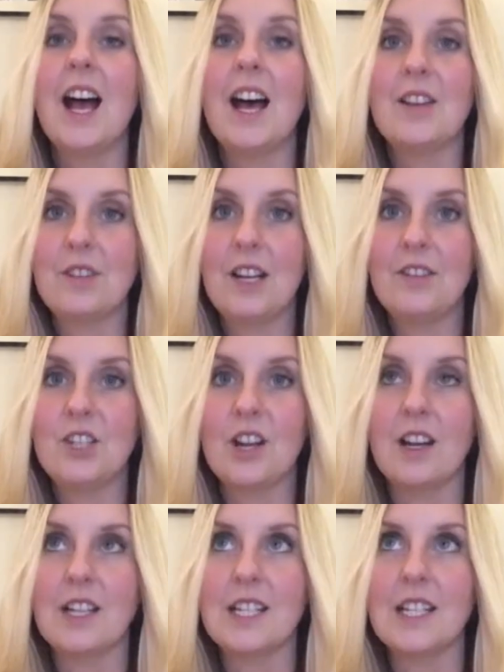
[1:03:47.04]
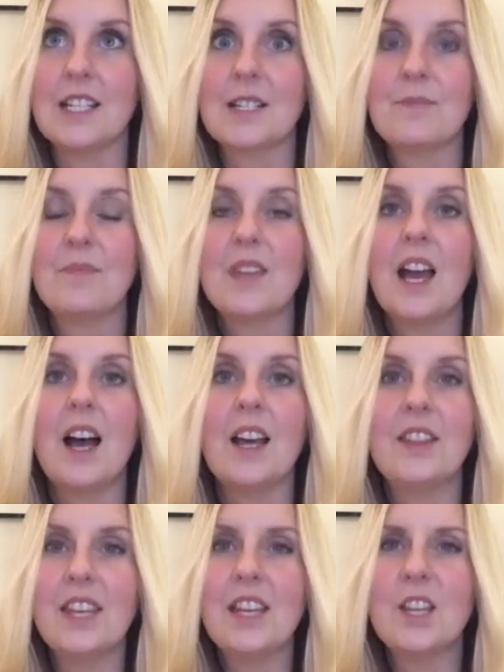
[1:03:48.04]
and relevant charities. I
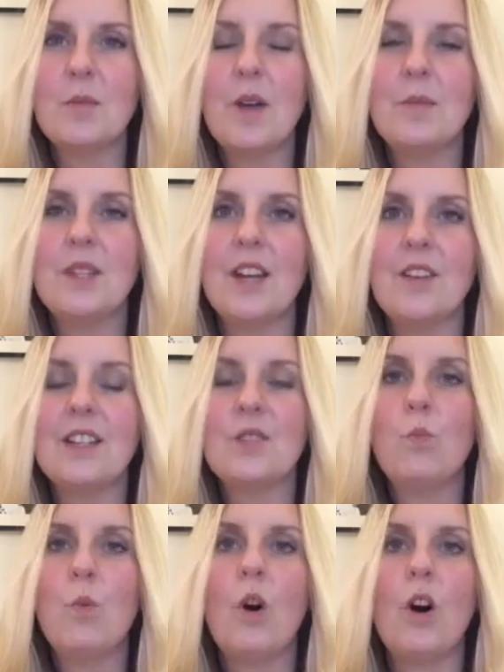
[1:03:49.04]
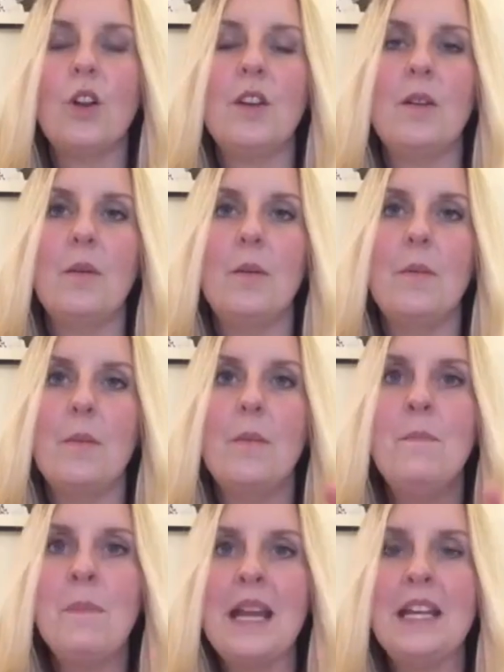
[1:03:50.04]
think at the moment there is one
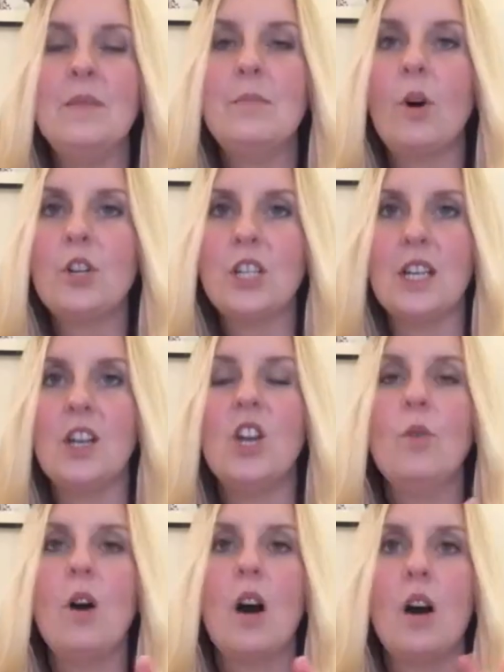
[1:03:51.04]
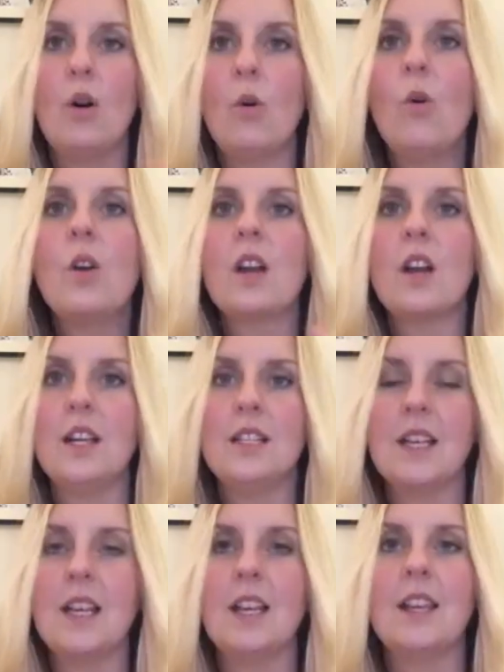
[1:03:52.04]
main body who are
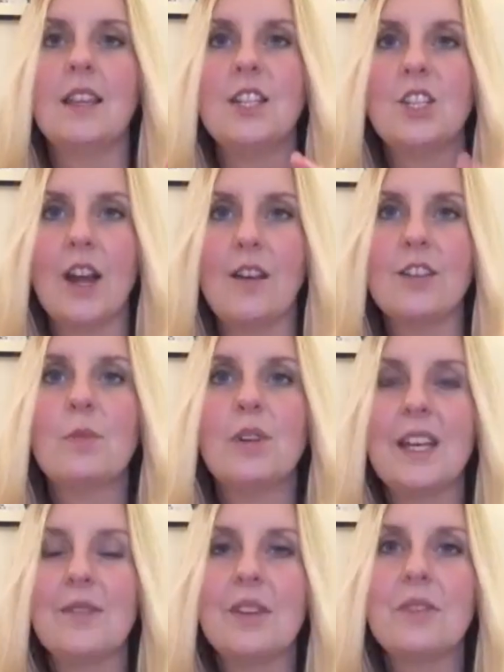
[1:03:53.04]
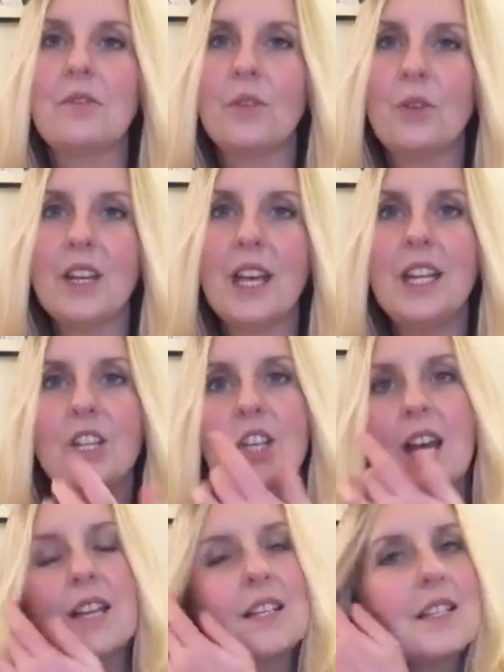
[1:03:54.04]
organising the charitable giving for the
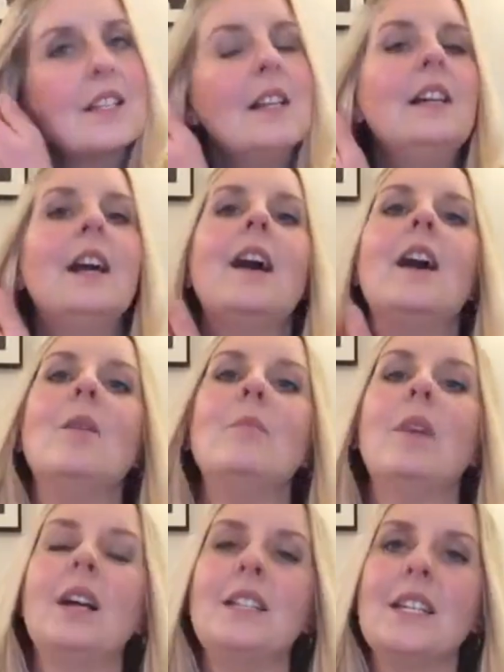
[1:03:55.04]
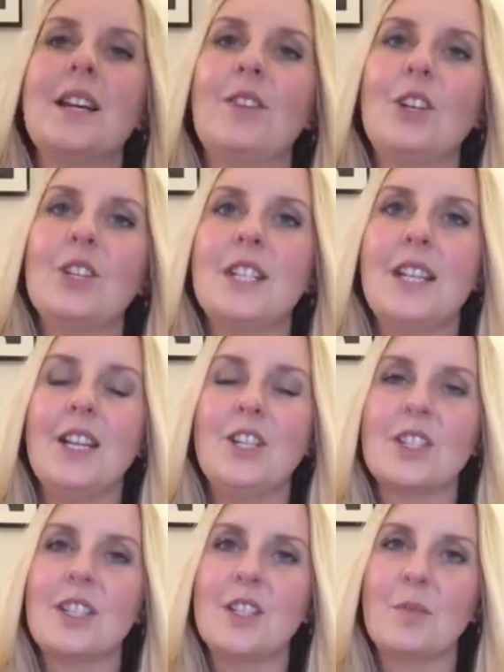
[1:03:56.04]
NHS. Um, I did have a look today
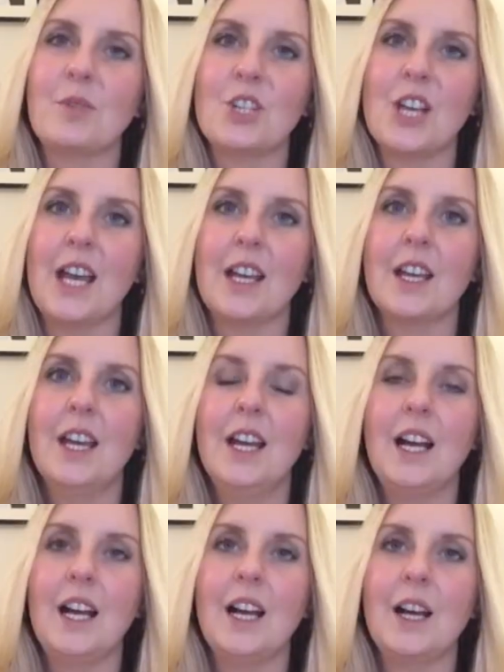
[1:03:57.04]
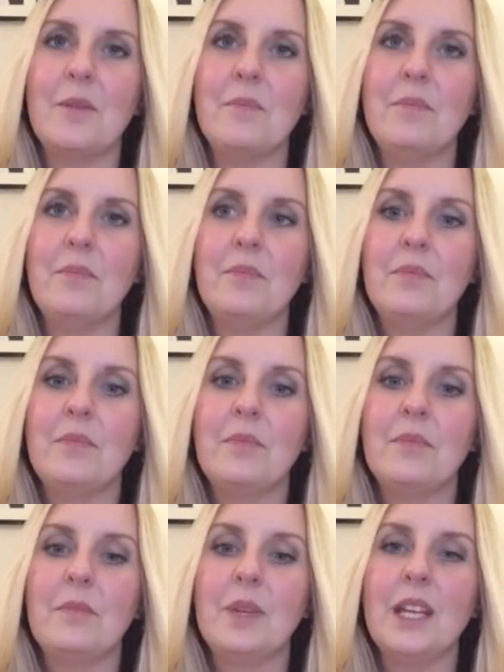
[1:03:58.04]
just to double check. Um,
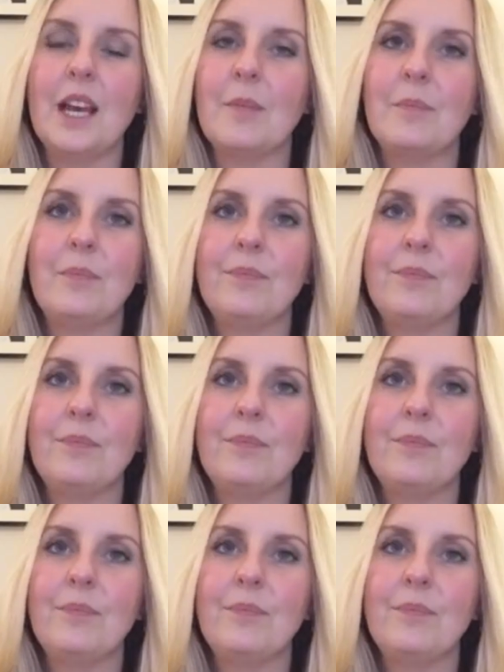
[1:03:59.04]
but yeah,